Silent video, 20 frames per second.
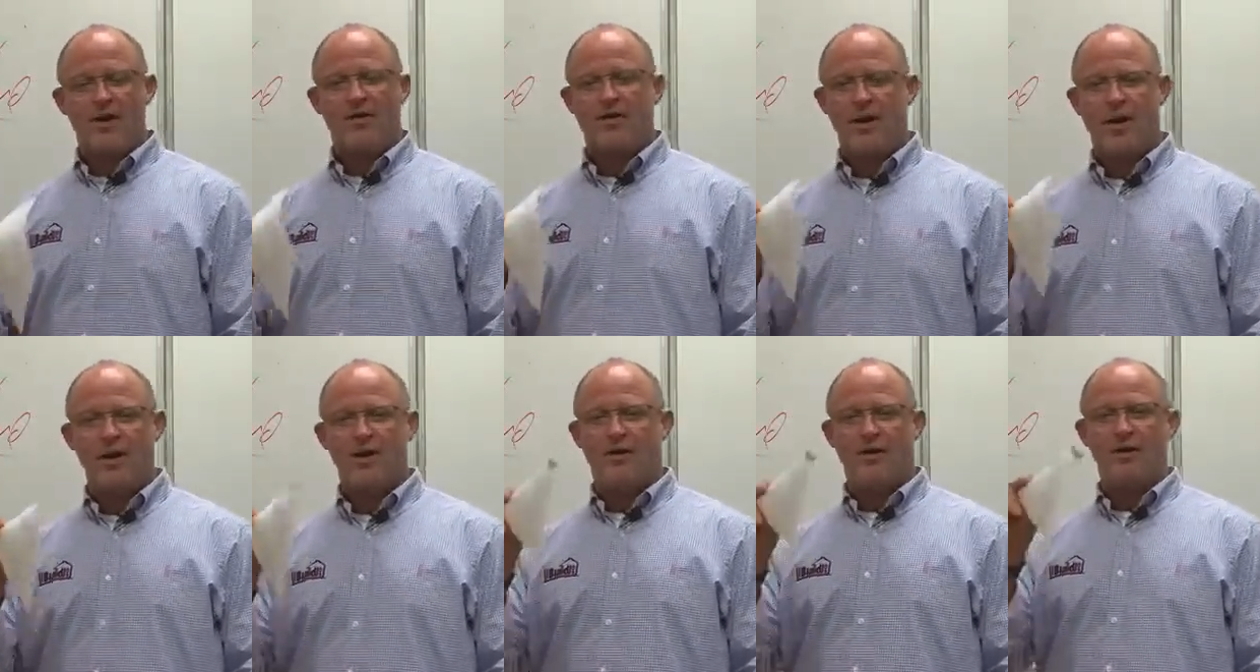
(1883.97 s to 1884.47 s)

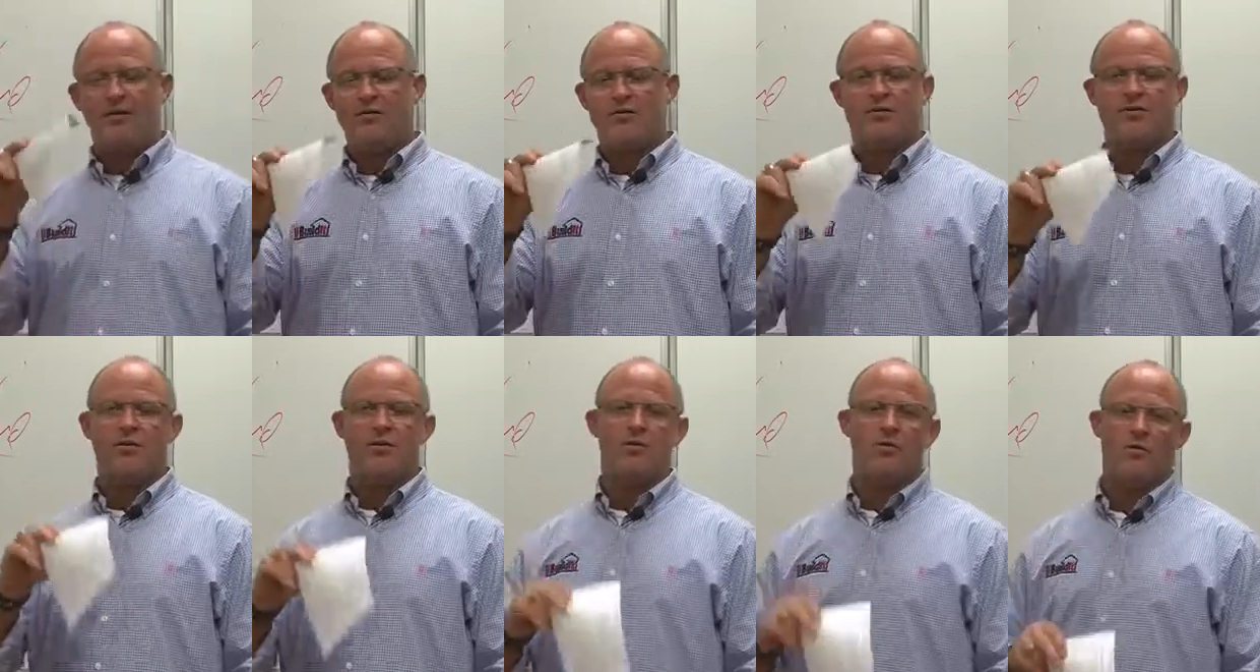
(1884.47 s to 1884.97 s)
Take notes
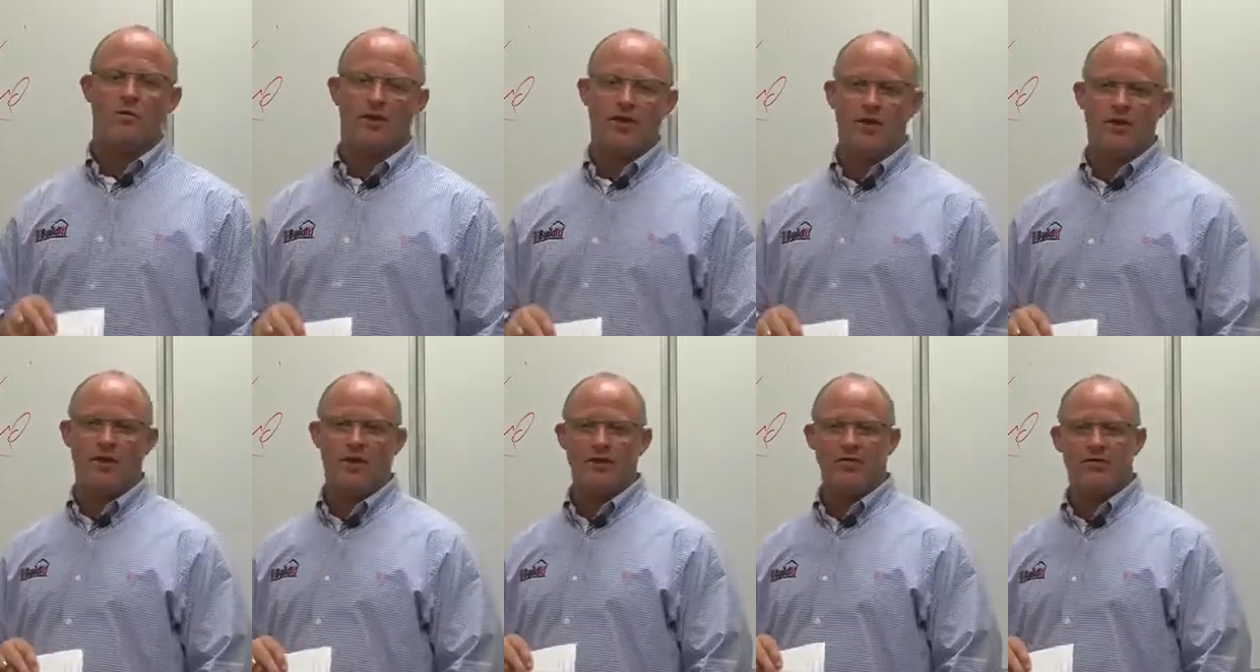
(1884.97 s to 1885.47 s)
so that when
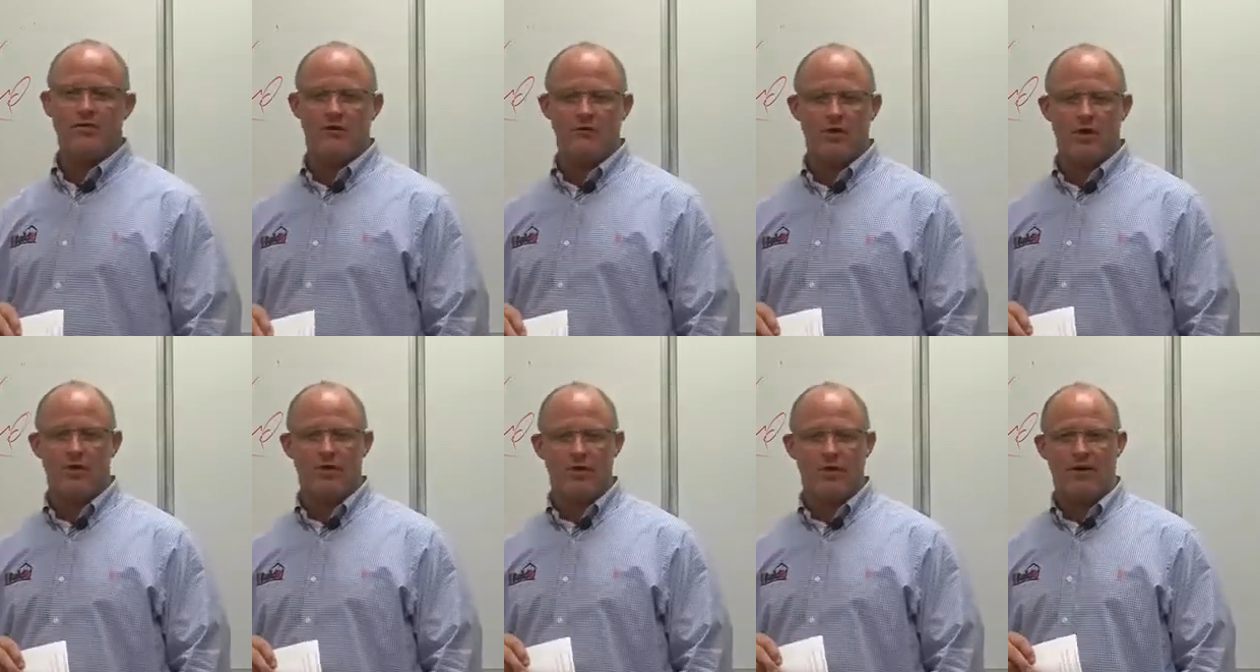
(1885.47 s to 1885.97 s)
you did
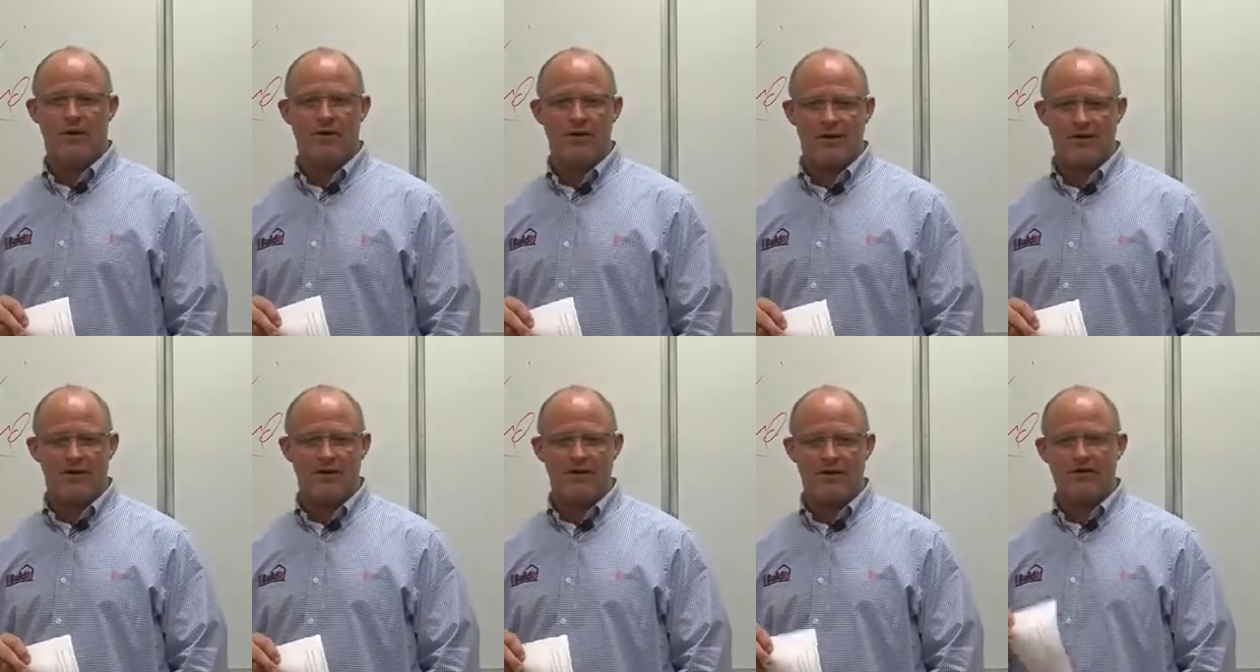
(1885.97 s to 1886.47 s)
screw up and you
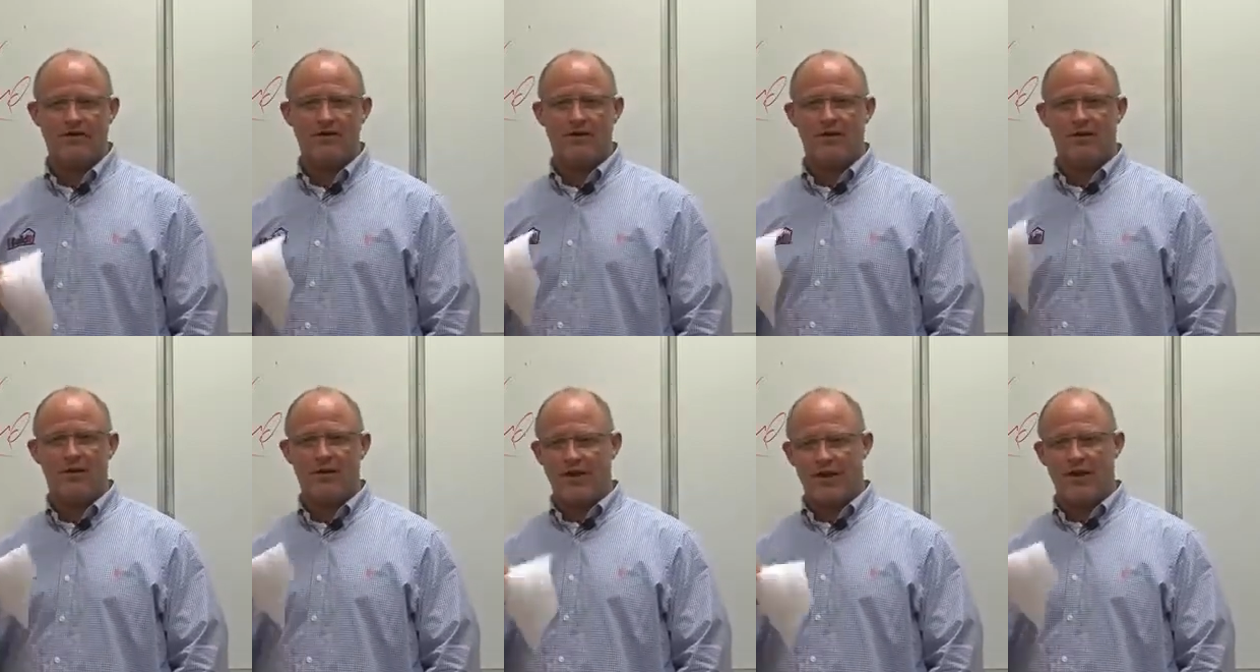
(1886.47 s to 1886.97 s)
didn't
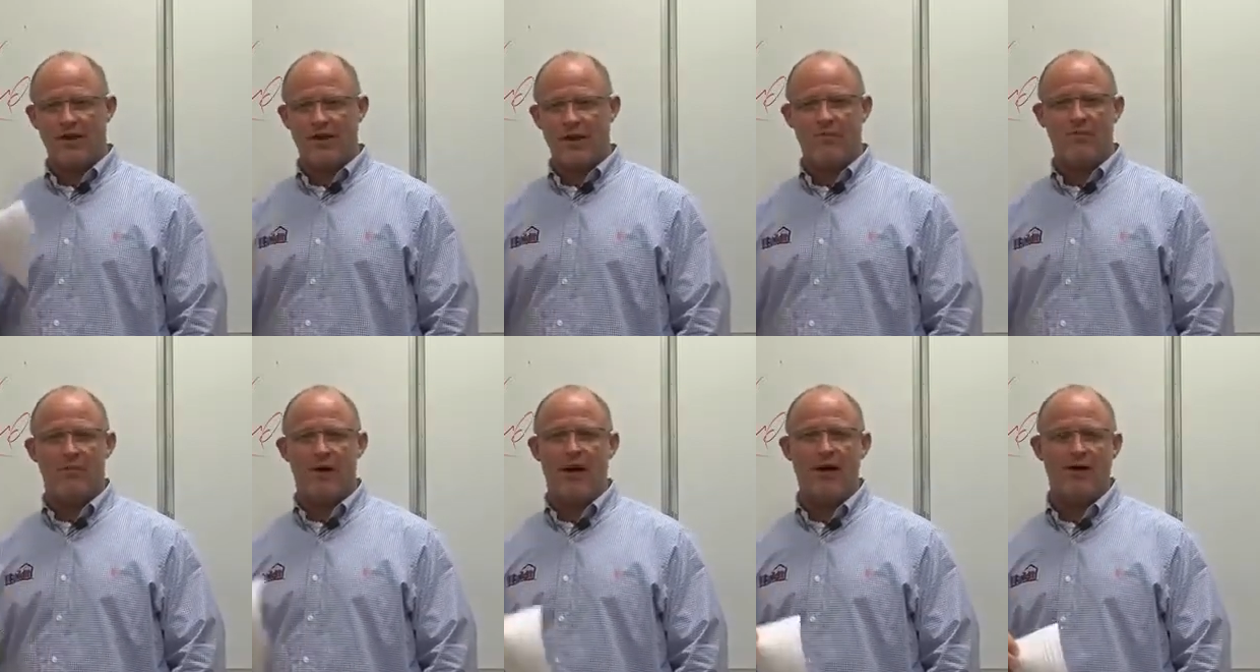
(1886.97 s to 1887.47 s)
listen, you can
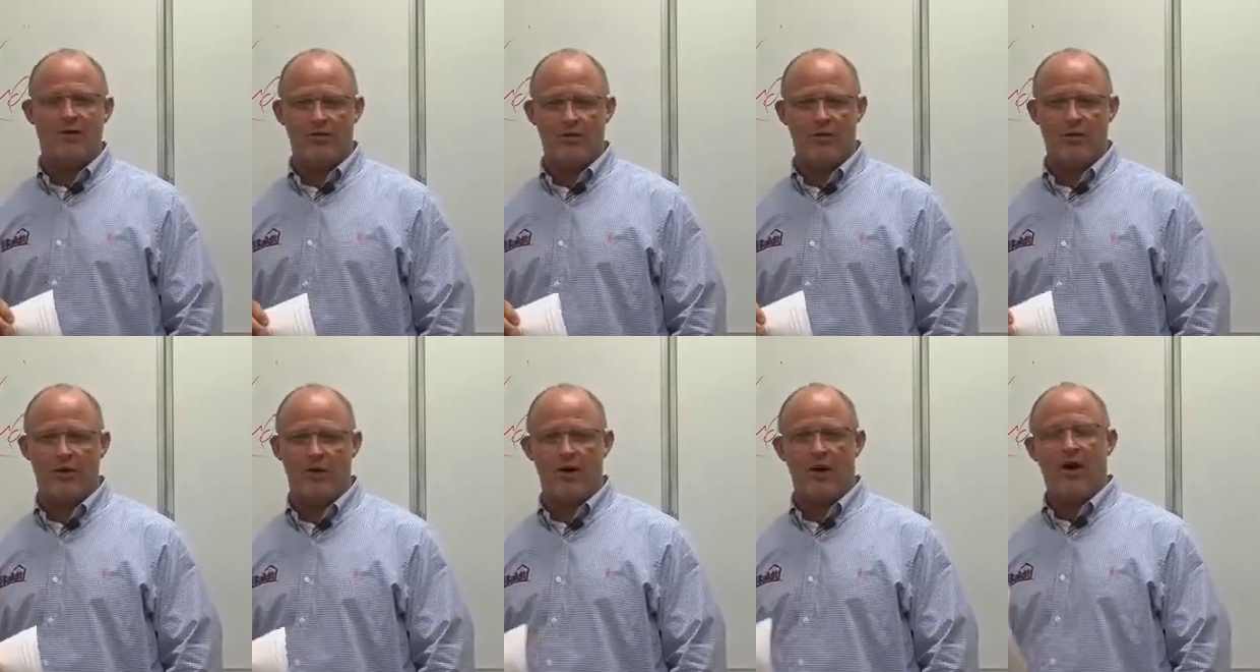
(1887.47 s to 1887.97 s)
get back
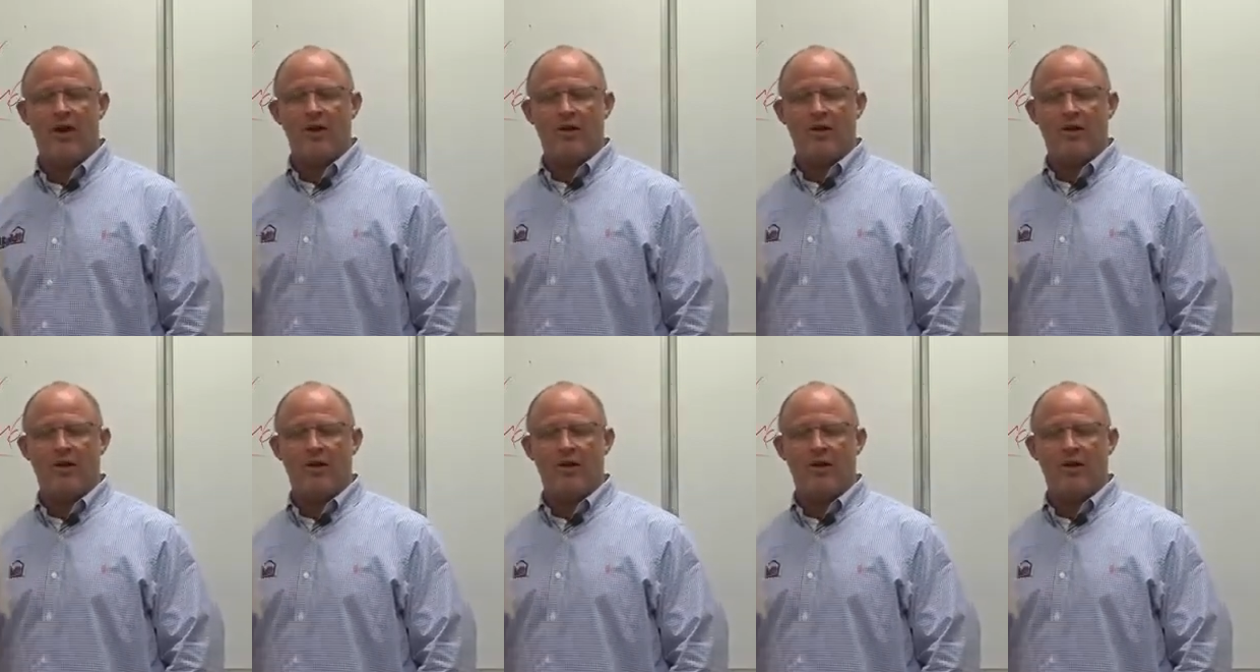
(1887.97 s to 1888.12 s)
to it.